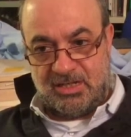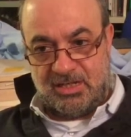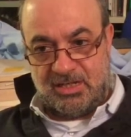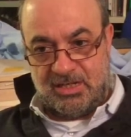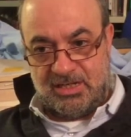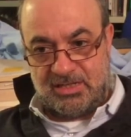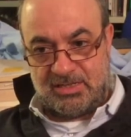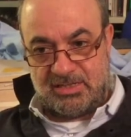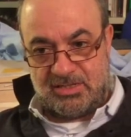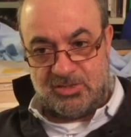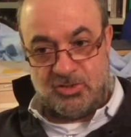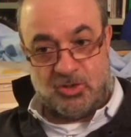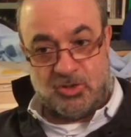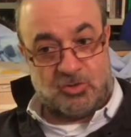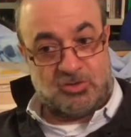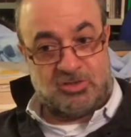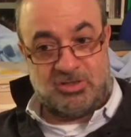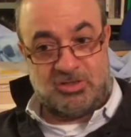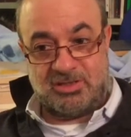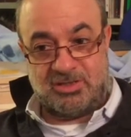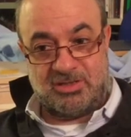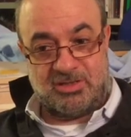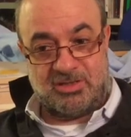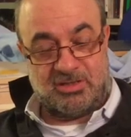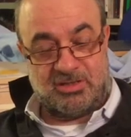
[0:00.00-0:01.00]
is
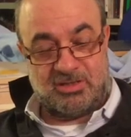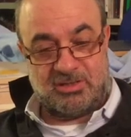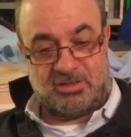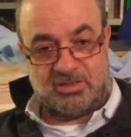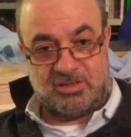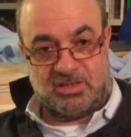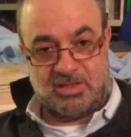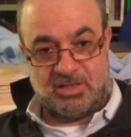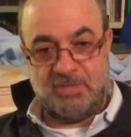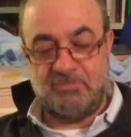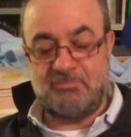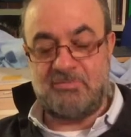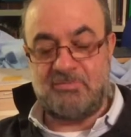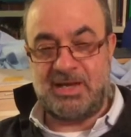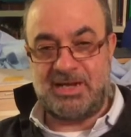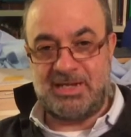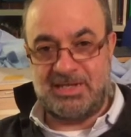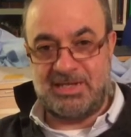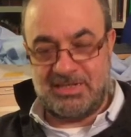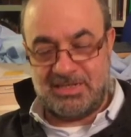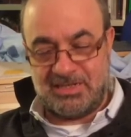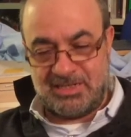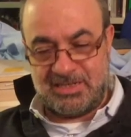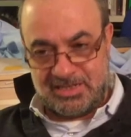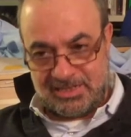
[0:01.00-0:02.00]
not
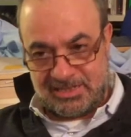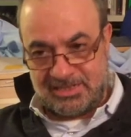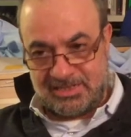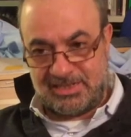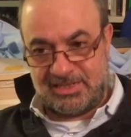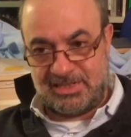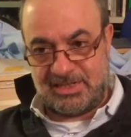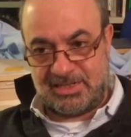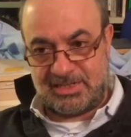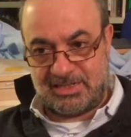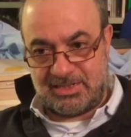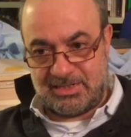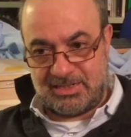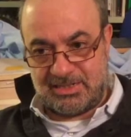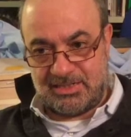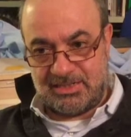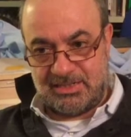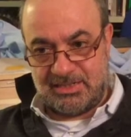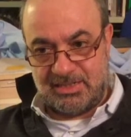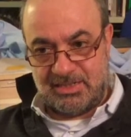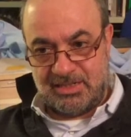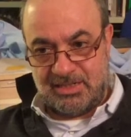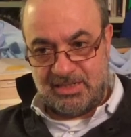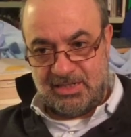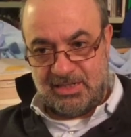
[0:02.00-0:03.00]
immanentistic.
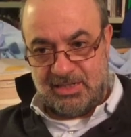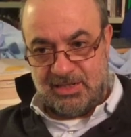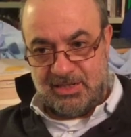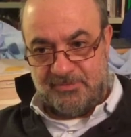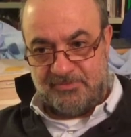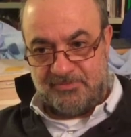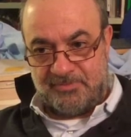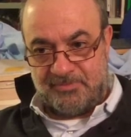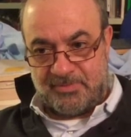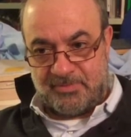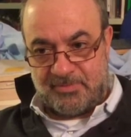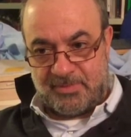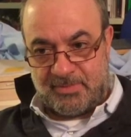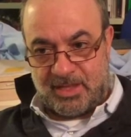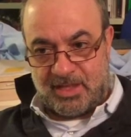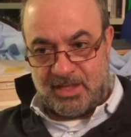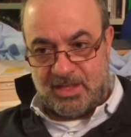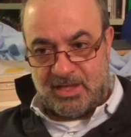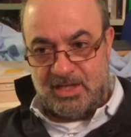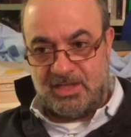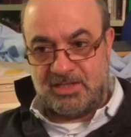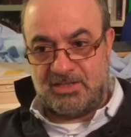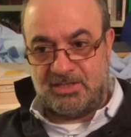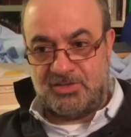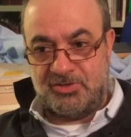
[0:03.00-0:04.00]

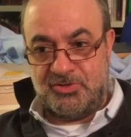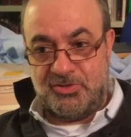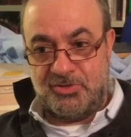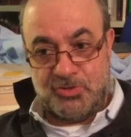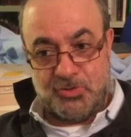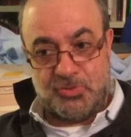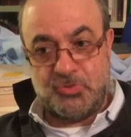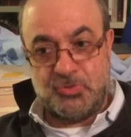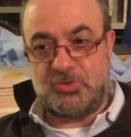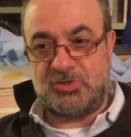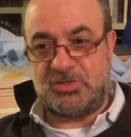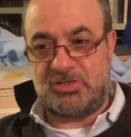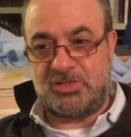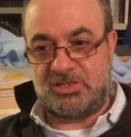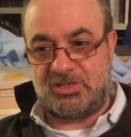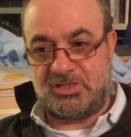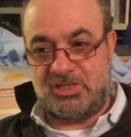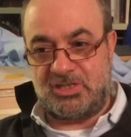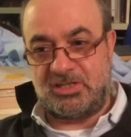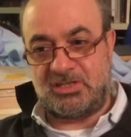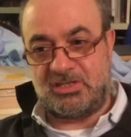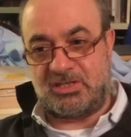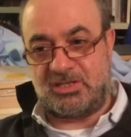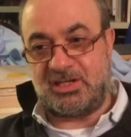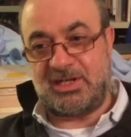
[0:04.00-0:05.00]
It uses
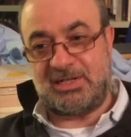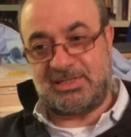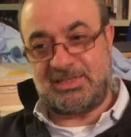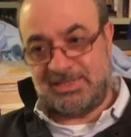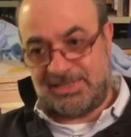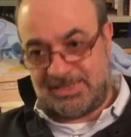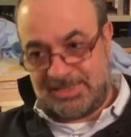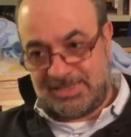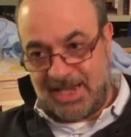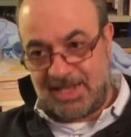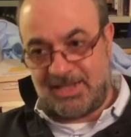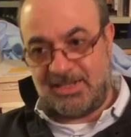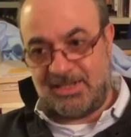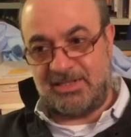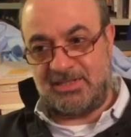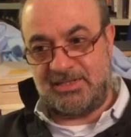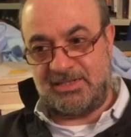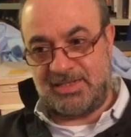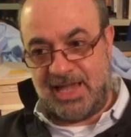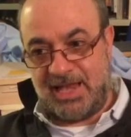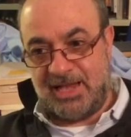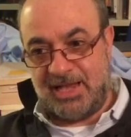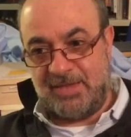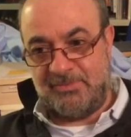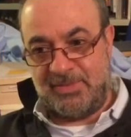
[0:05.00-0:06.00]
the
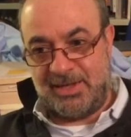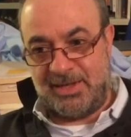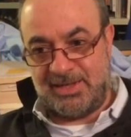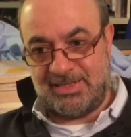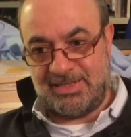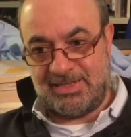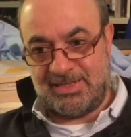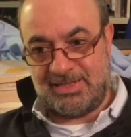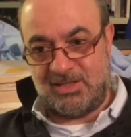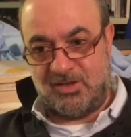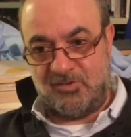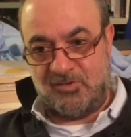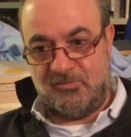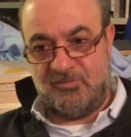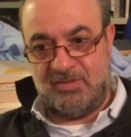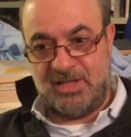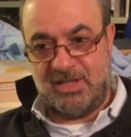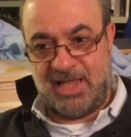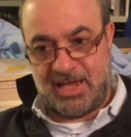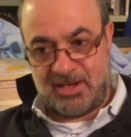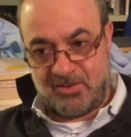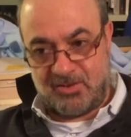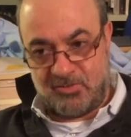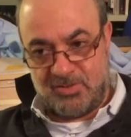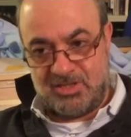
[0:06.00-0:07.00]
transcendent elements of
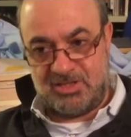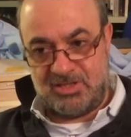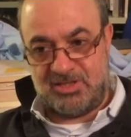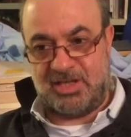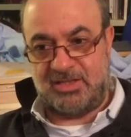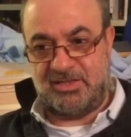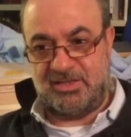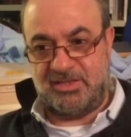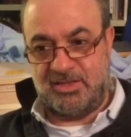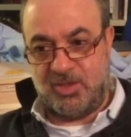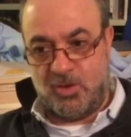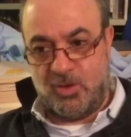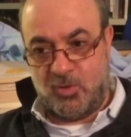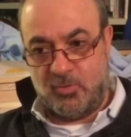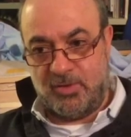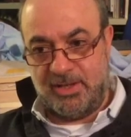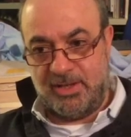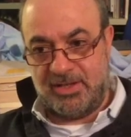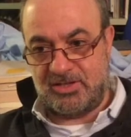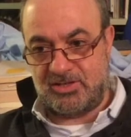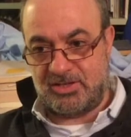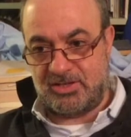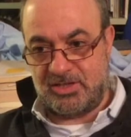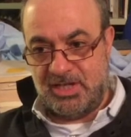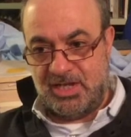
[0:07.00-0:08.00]
language and
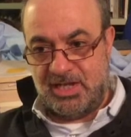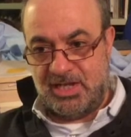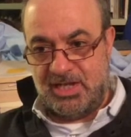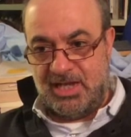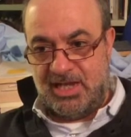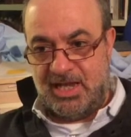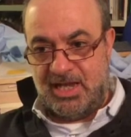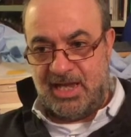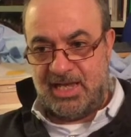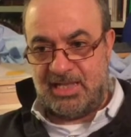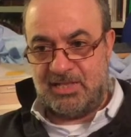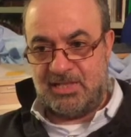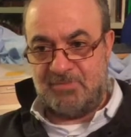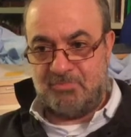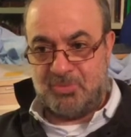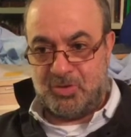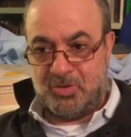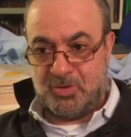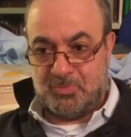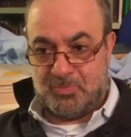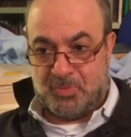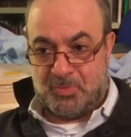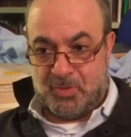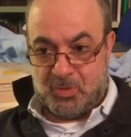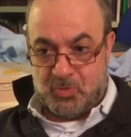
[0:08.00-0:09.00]
knowledge and
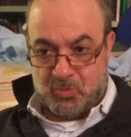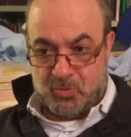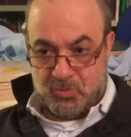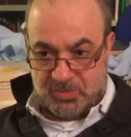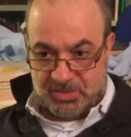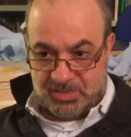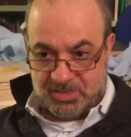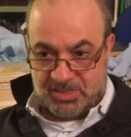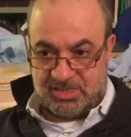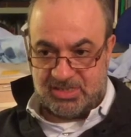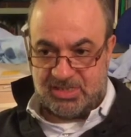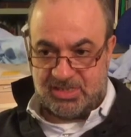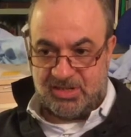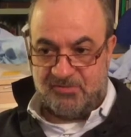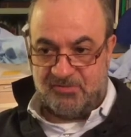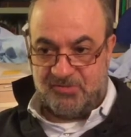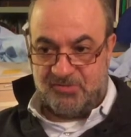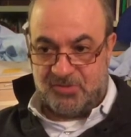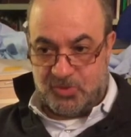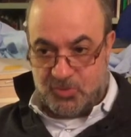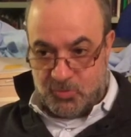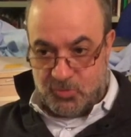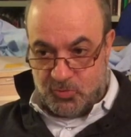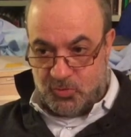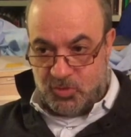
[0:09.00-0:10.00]
proposes a
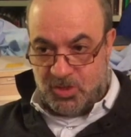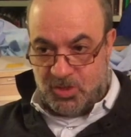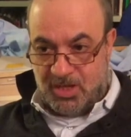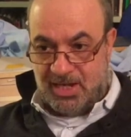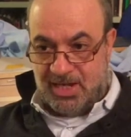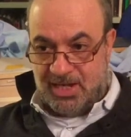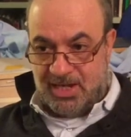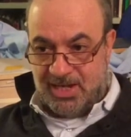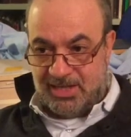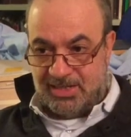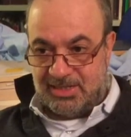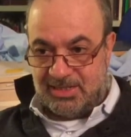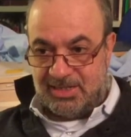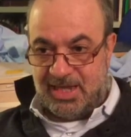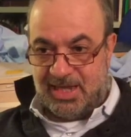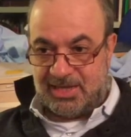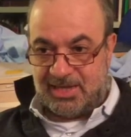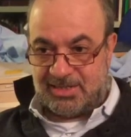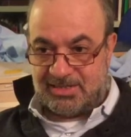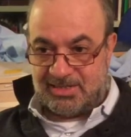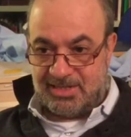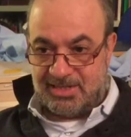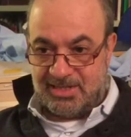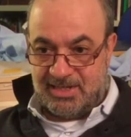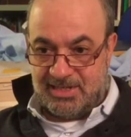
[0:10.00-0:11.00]
view
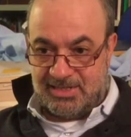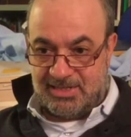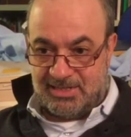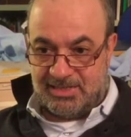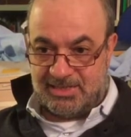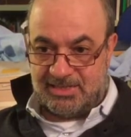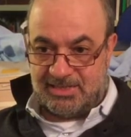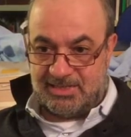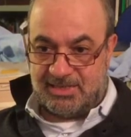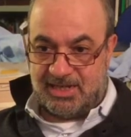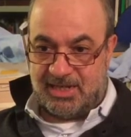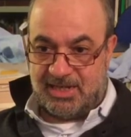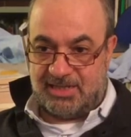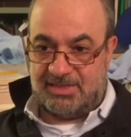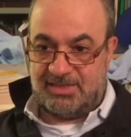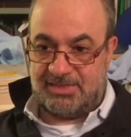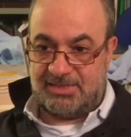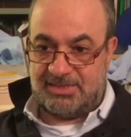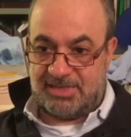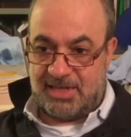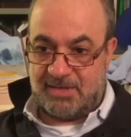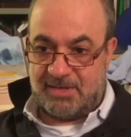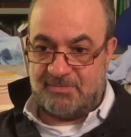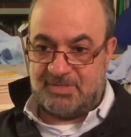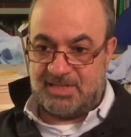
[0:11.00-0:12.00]
that is at the
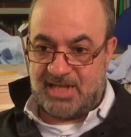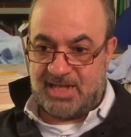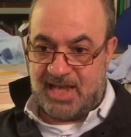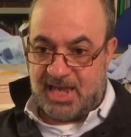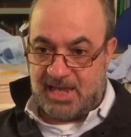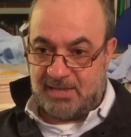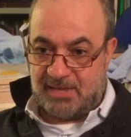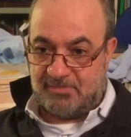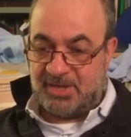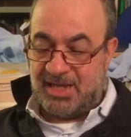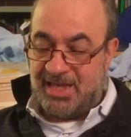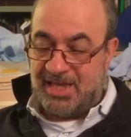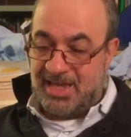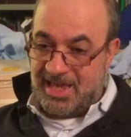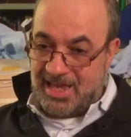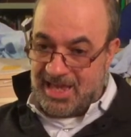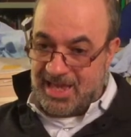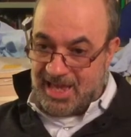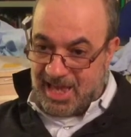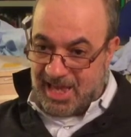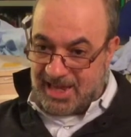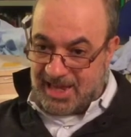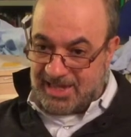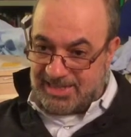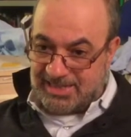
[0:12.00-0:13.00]
same time
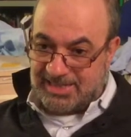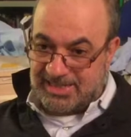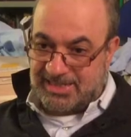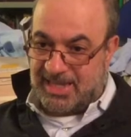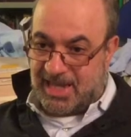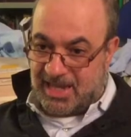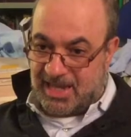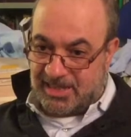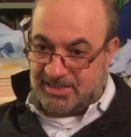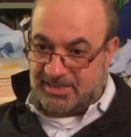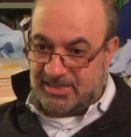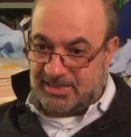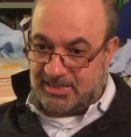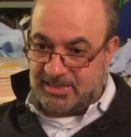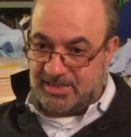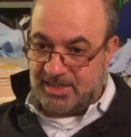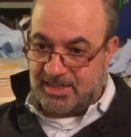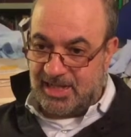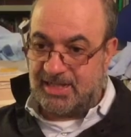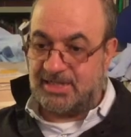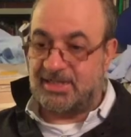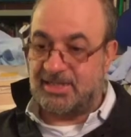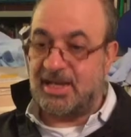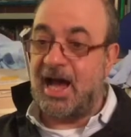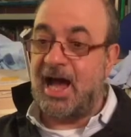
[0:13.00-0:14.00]
ecstatic
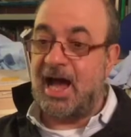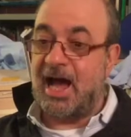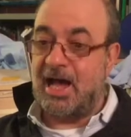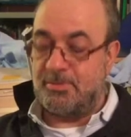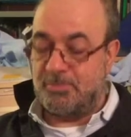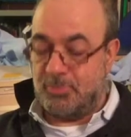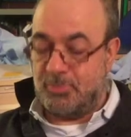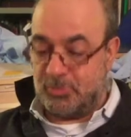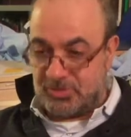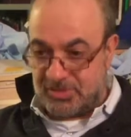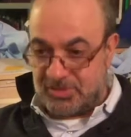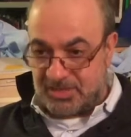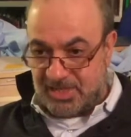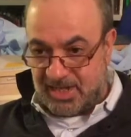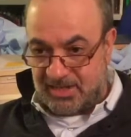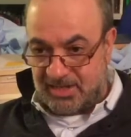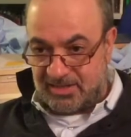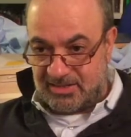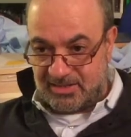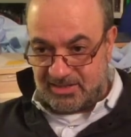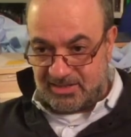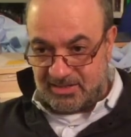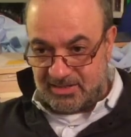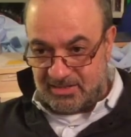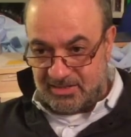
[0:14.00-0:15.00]
and
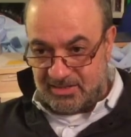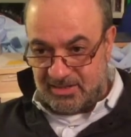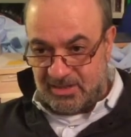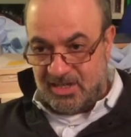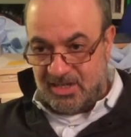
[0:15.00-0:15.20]
hypostatic.